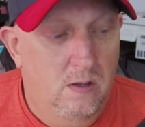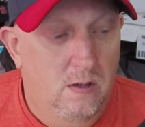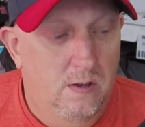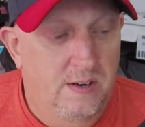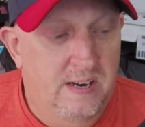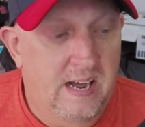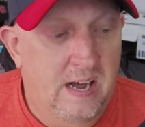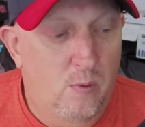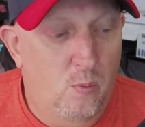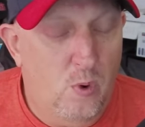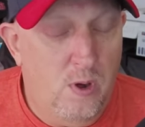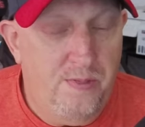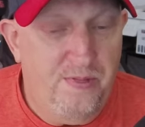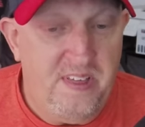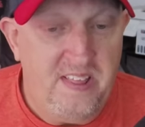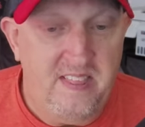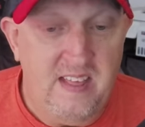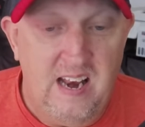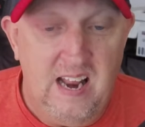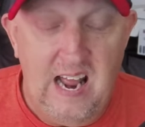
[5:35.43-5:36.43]
Now, one
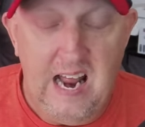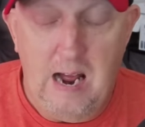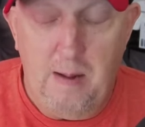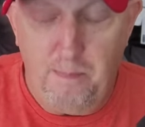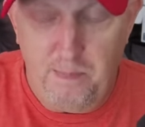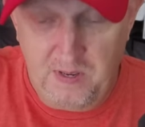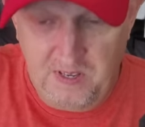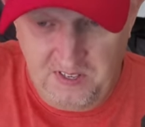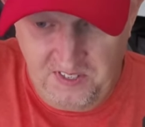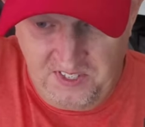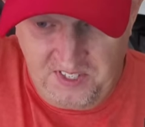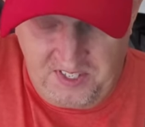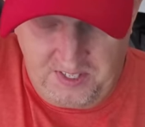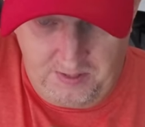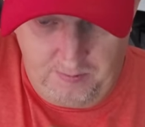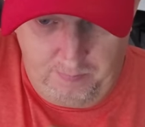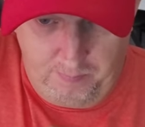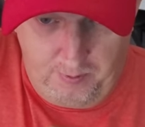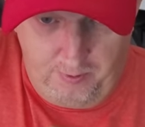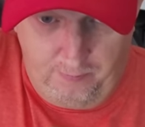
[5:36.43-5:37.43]
thing that happens
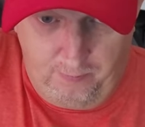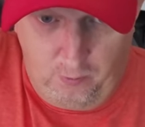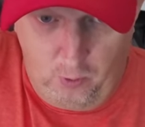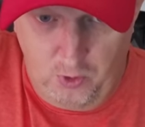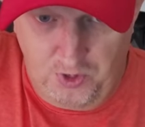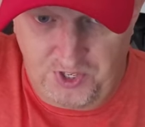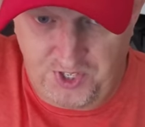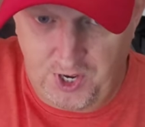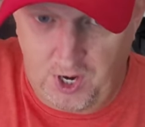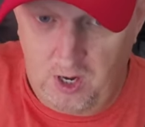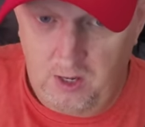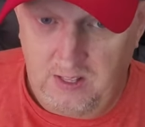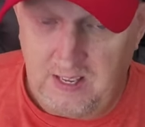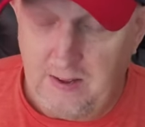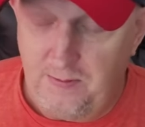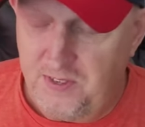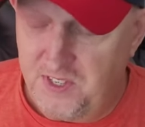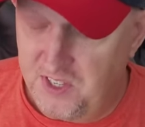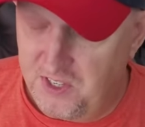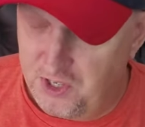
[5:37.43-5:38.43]
before Sol
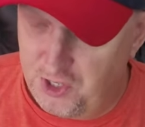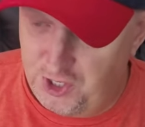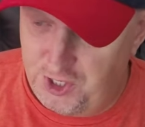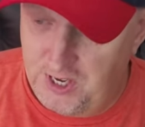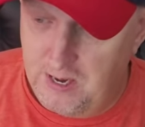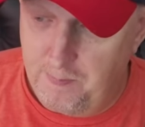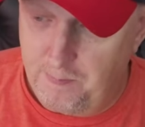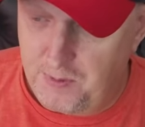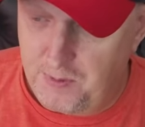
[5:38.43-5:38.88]
leaves his ship